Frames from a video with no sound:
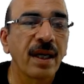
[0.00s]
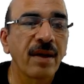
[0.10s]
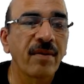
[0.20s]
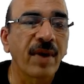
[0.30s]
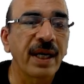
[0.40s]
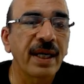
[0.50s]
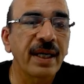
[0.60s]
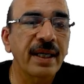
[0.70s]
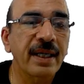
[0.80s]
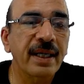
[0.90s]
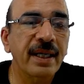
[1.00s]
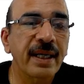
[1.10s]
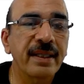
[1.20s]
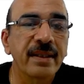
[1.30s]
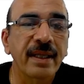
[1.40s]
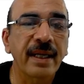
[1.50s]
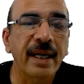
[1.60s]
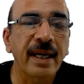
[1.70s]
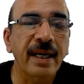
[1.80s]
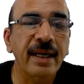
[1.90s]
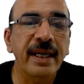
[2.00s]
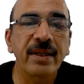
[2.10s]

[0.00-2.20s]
Violet light, red light,